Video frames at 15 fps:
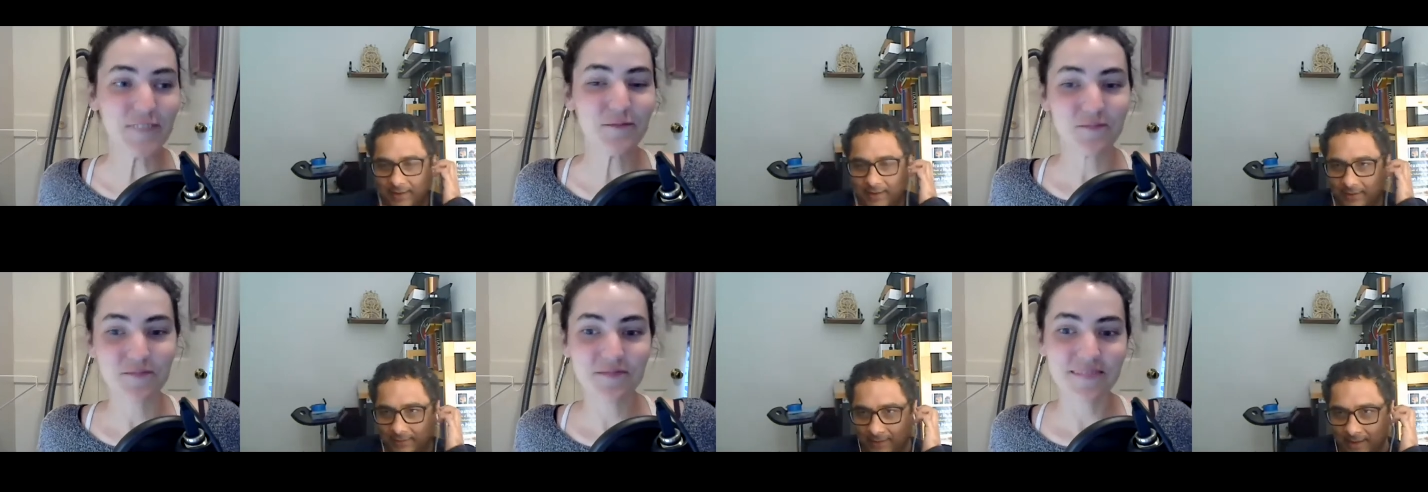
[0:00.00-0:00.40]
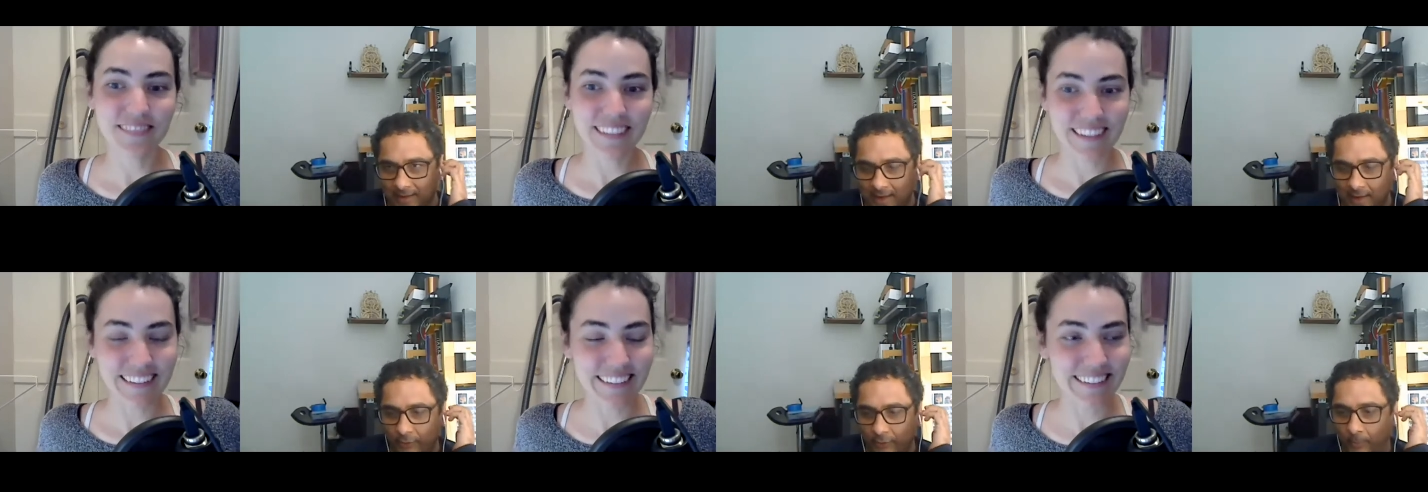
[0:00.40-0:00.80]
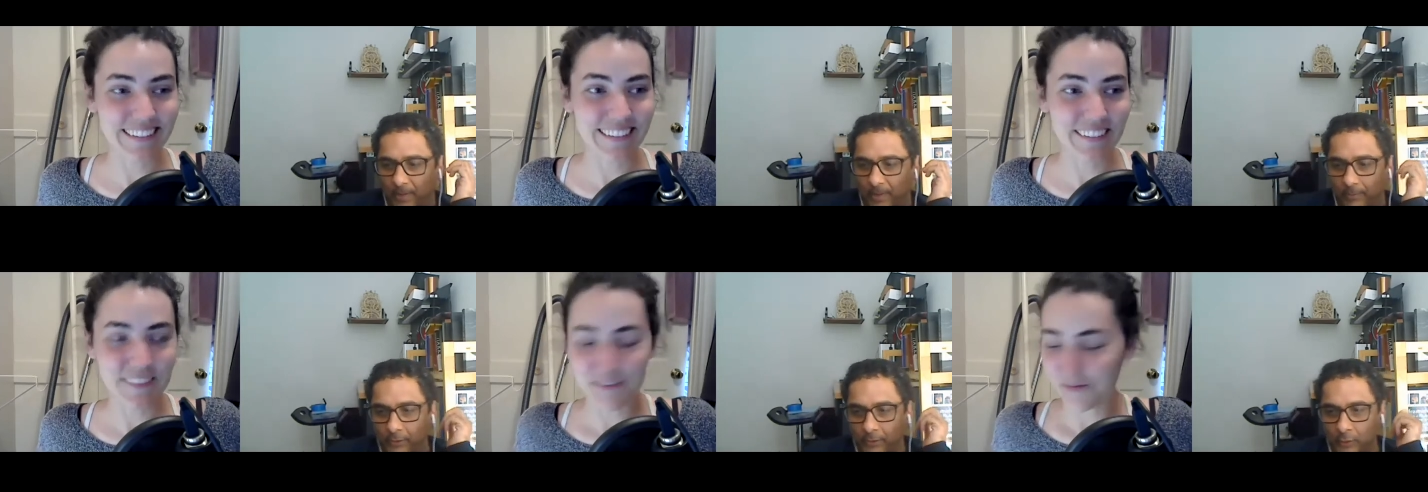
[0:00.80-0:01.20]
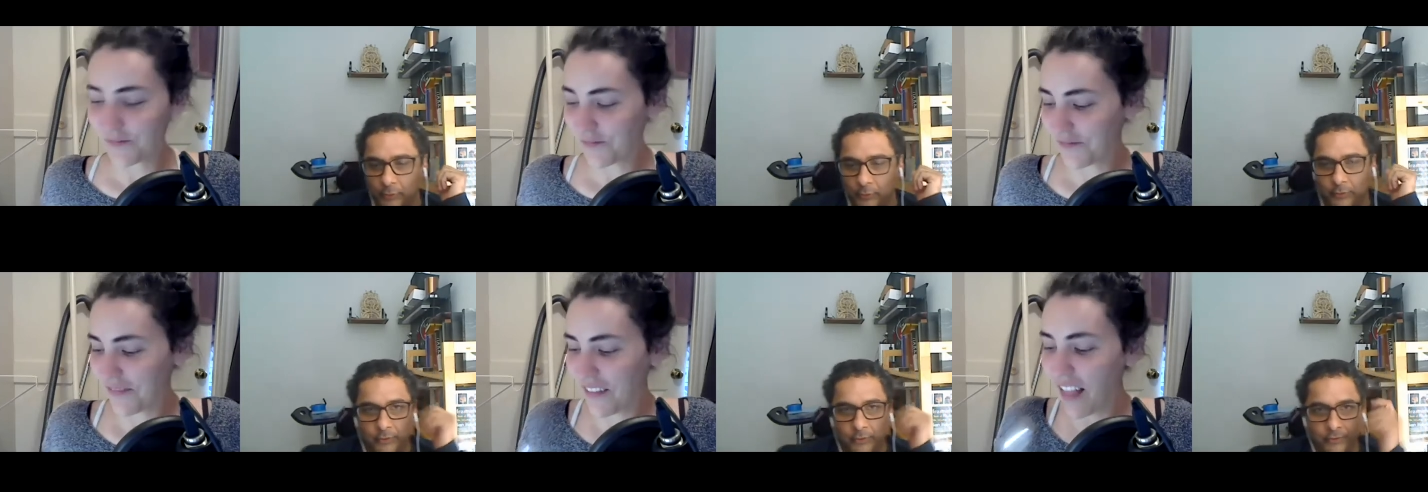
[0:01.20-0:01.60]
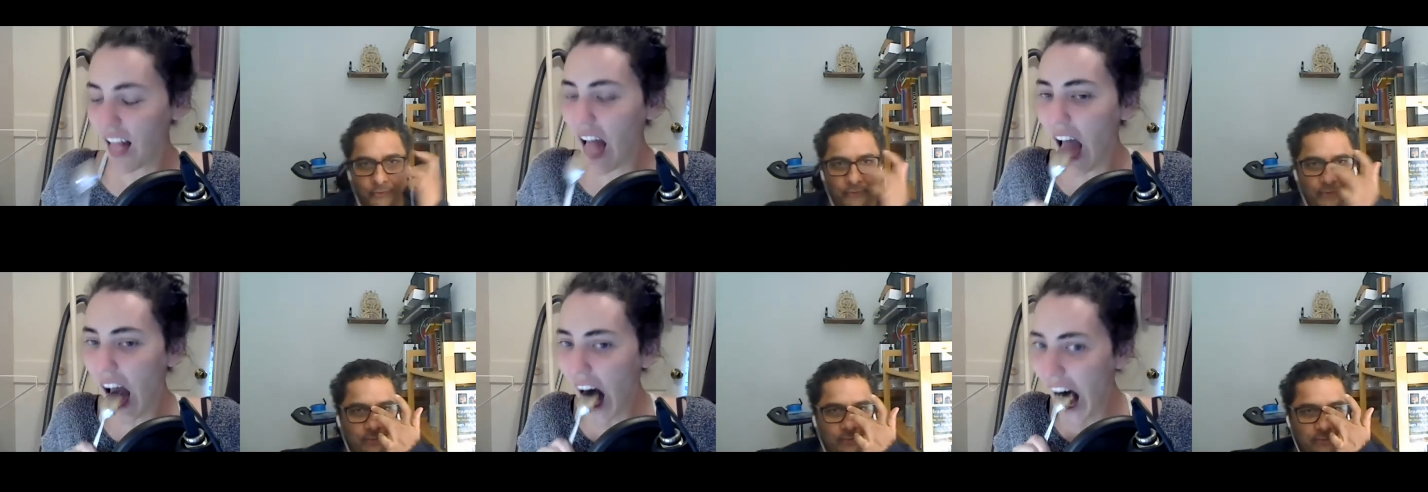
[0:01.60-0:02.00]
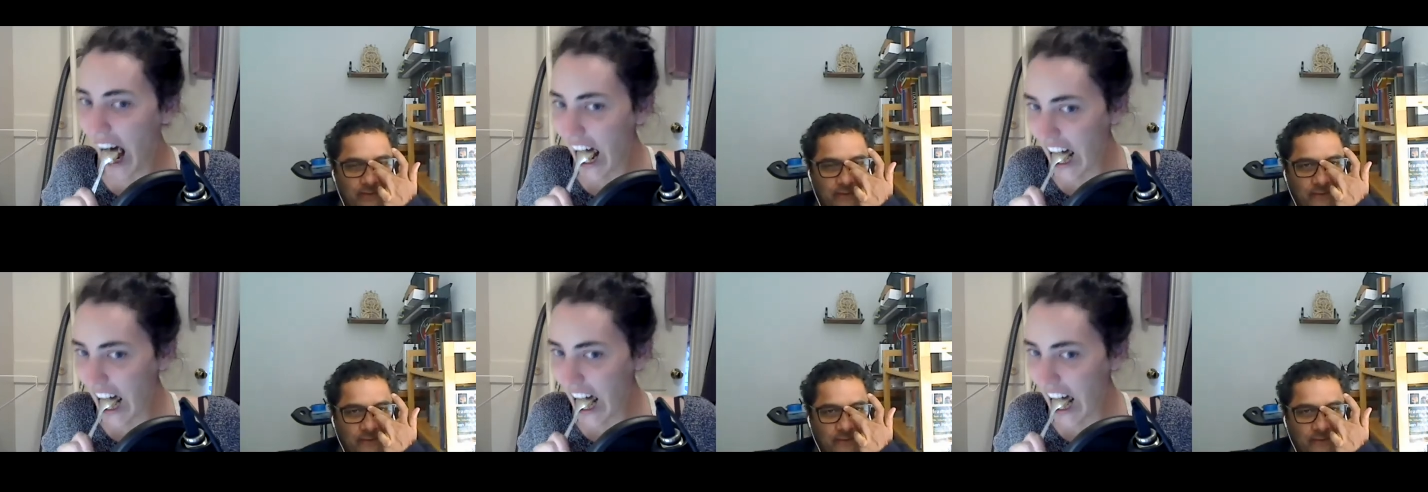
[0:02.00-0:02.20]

Speaker 1: with Reddit. So people who lose with